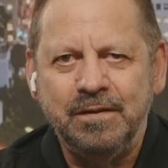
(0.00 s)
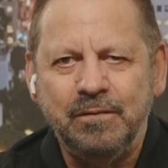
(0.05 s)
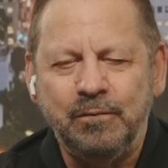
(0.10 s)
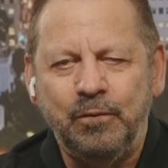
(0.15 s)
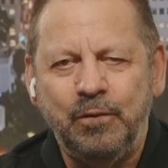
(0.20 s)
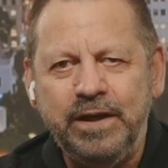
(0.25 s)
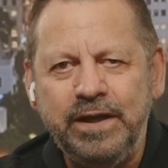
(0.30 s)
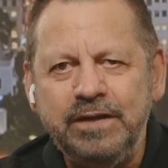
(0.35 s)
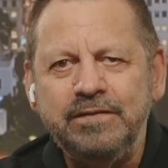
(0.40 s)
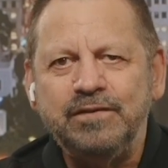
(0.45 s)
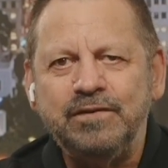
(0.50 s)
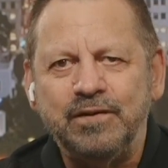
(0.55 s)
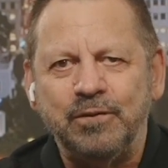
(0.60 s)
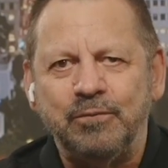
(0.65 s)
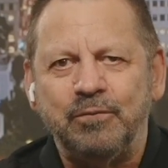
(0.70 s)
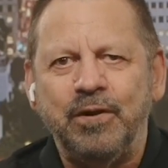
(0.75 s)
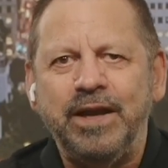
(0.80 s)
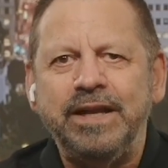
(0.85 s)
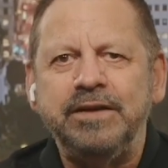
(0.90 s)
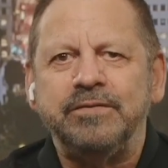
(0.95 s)
We
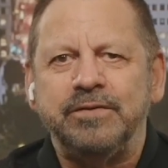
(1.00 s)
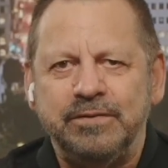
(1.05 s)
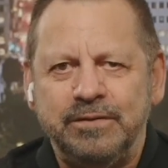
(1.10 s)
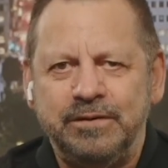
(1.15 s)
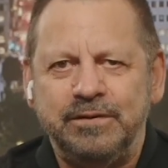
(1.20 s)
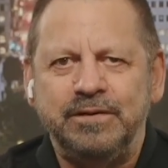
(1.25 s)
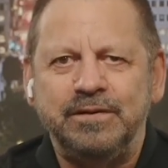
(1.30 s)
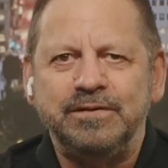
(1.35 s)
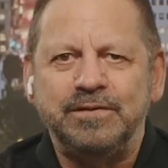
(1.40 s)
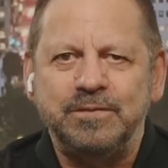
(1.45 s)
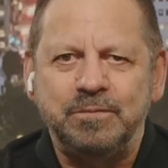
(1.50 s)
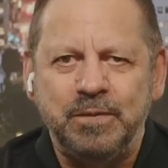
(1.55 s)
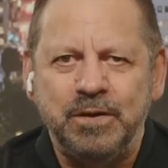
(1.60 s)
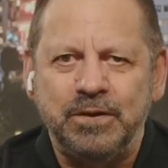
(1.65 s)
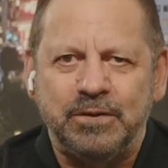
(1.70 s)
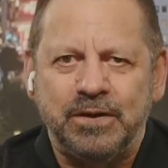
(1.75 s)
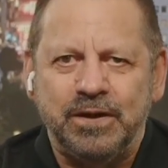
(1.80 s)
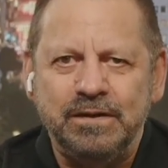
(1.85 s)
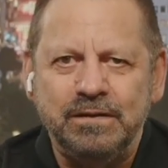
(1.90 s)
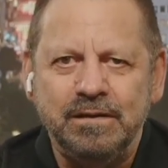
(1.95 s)
surrender to the
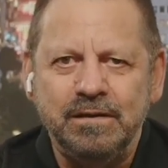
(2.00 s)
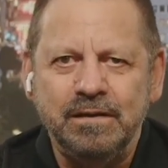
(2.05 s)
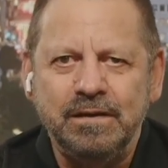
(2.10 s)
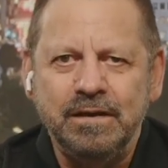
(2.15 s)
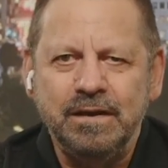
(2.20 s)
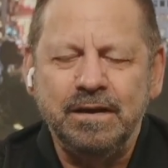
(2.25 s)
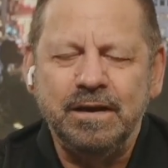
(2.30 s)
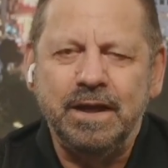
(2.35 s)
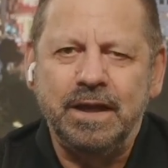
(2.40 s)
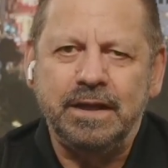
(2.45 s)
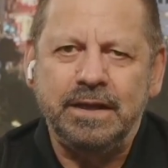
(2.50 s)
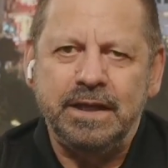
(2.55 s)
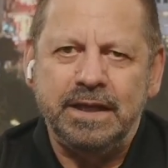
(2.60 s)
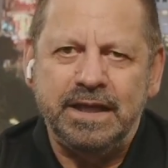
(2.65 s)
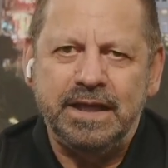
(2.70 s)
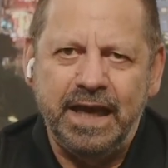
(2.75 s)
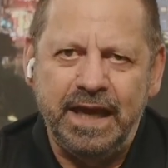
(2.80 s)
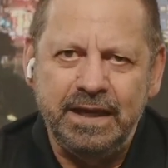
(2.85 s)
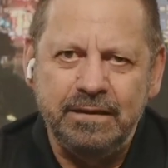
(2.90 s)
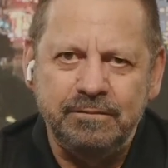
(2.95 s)
Spirit, and He
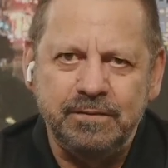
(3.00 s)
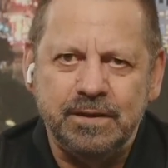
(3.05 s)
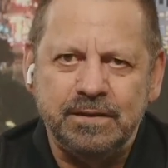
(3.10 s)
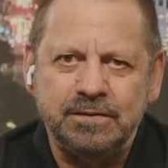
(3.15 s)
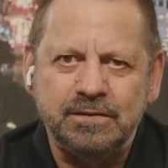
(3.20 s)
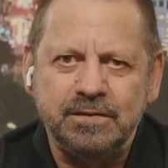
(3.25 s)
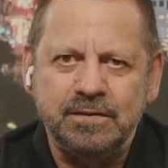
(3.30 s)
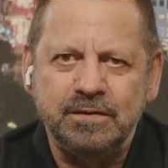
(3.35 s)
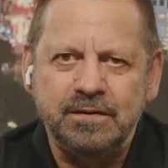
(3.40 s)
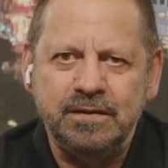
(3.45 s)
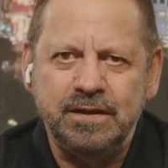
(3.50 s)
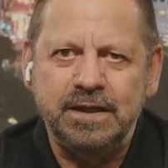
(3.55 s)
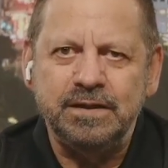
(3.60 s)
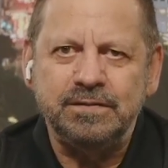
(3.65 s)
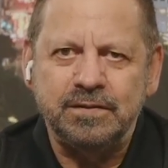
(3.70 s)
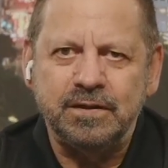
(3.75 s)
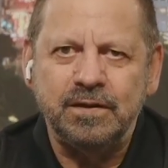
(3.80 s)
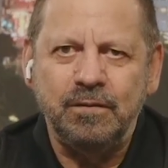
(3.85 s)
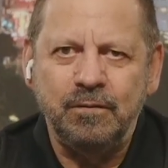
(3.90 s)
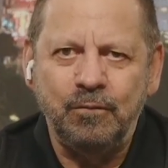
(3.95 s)
gave us
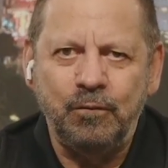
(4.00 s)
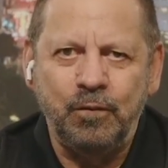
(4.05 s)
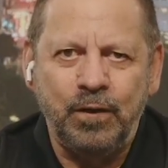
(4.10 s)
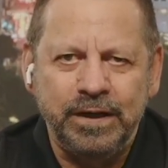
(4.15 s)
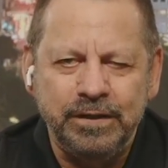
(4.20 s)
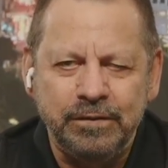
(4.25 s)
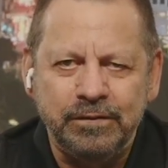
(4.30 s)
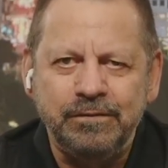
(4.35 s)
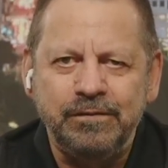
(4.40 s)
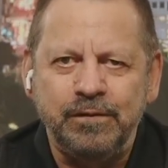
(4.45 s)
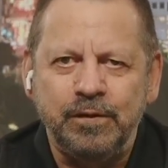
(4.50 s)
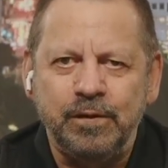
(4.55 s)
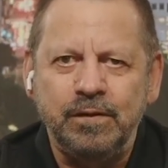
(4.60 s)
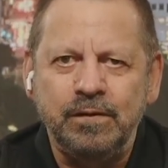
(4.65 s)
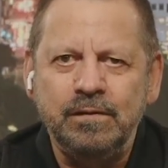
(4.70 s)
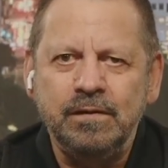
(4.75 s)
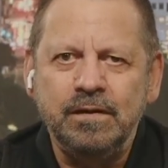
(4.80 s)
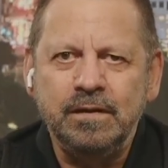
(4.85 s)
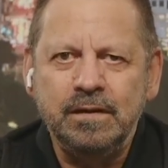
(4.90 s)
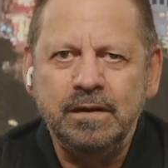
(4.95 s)
this
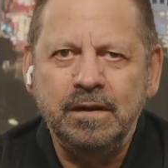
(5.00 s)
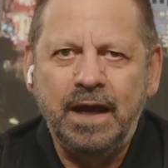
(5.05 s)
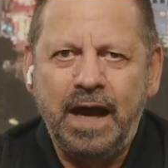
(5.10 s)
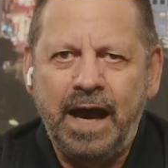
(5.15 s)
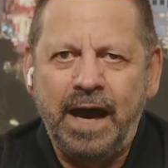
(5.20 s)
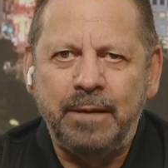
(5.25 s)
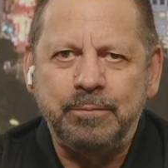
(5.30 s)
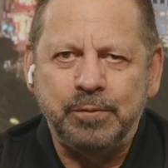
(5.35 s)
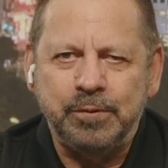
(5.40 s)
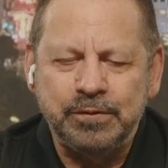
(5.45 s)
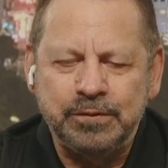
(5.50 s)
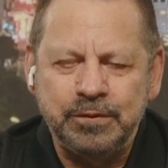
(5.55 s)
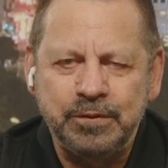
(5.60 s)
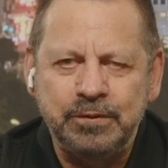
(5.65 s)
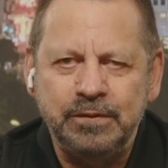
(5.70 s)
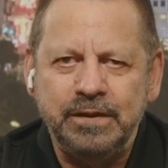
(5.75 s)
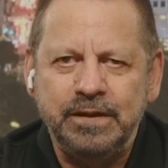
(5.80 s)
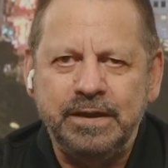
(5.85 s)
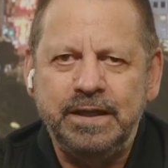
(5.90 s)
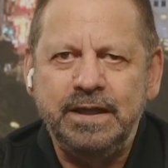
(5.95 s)
wonderful
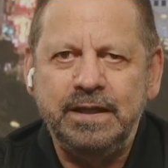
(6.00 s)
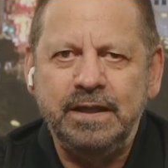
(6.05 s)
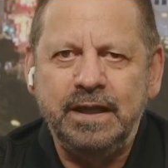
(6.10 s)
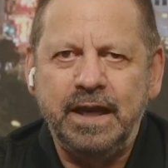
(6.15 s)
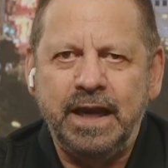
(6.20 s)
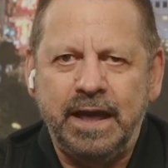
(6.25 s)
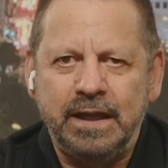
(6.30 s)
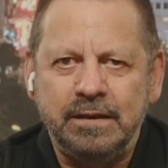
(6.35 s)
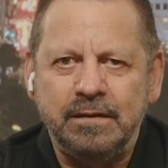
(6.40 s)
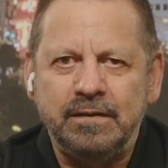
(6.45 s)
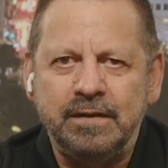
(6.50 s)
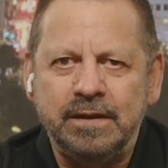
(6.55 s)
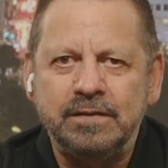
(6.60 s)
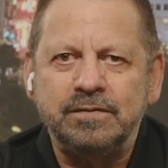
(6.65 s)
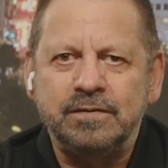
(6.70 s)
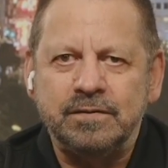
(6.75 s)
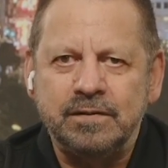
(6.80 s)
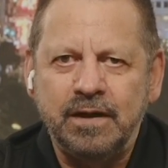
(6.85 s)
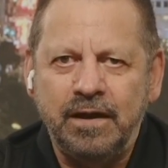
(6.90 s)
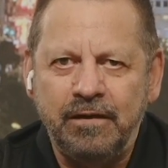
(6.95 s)
opportunity and
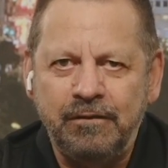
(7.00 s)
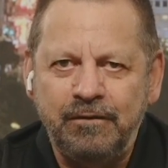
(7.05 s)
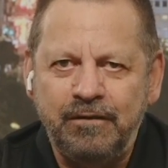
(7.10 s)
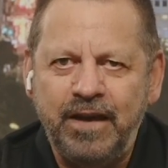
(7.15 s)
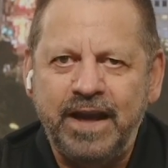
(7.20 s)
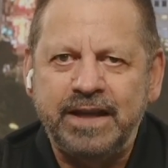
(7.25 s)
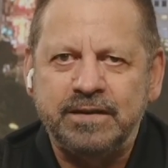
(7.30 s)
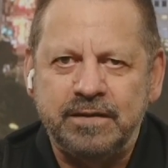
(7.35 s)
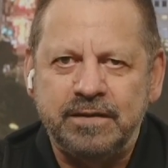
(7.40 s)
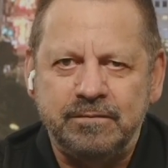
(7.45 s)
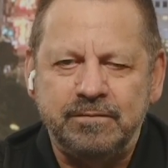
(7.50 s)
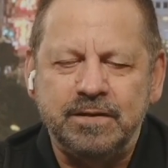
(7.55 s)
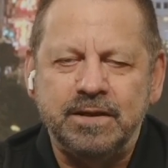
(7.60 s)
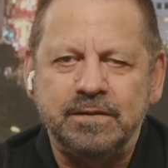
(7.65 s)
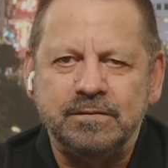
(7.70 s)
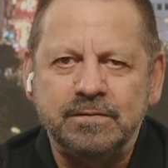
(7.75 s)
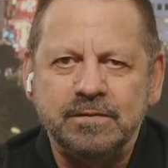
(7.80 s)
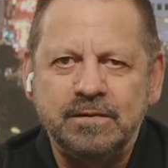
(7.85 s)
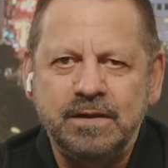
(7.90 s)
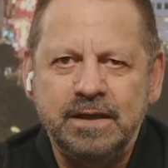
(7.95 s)
this
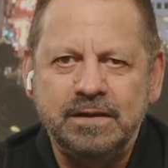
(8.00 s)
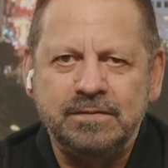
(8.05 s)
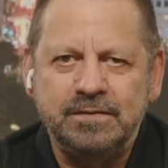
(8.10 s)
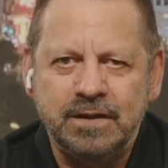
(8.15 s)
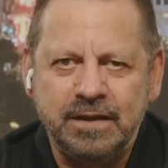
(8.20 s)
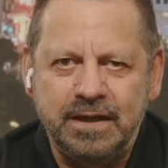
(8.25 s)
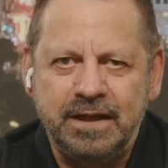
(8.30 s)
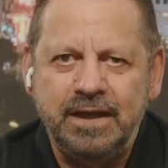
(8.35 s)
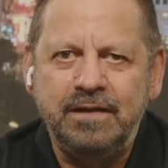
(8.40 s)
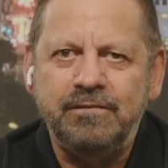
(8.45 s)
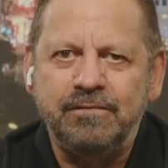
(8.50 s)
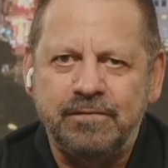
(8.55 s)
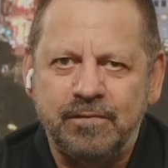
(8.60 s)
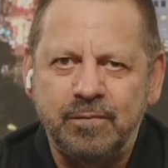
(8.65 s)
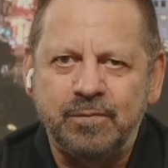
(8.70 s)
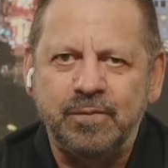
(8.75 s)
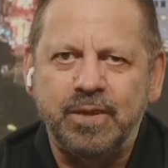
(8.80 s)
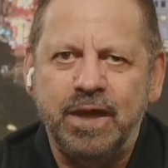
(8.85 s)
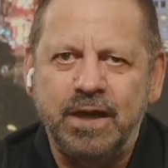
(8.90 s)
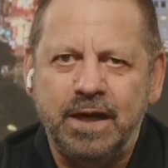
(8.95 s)
effectiveness. It's a gift
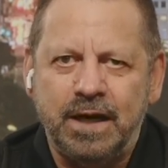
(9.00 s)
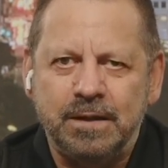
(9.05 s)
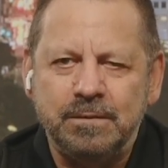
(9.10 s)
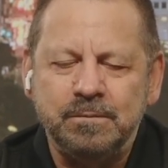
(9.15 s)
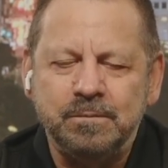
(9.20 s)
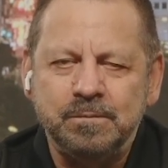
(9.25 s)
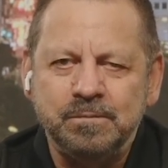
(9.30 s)
from God.